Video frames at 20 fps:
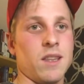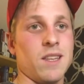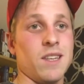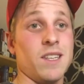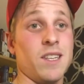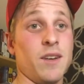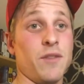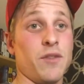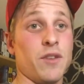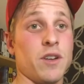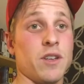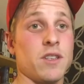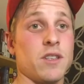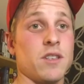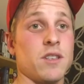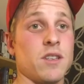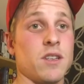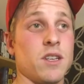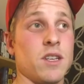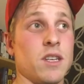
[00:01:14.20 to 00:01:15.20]
The
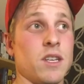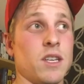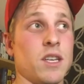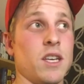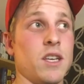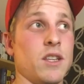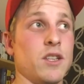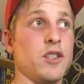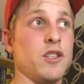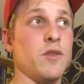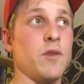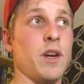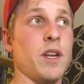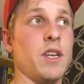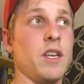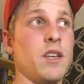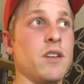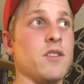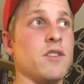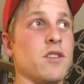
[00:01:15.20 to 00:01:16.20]
difference in the two
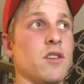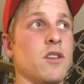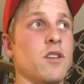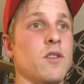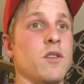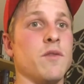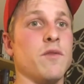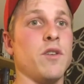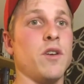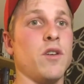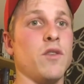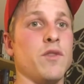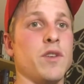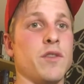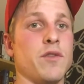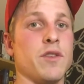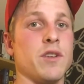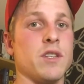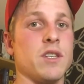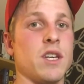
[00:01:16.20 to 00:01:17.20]
ideas, though, involve
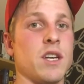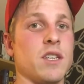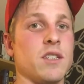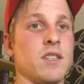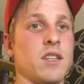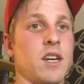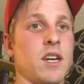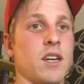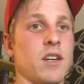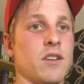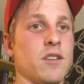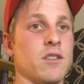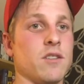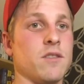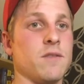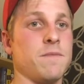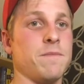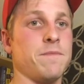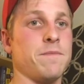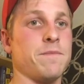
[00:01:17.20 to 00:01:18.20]
different size
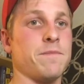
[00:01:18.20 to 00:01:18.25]
tires.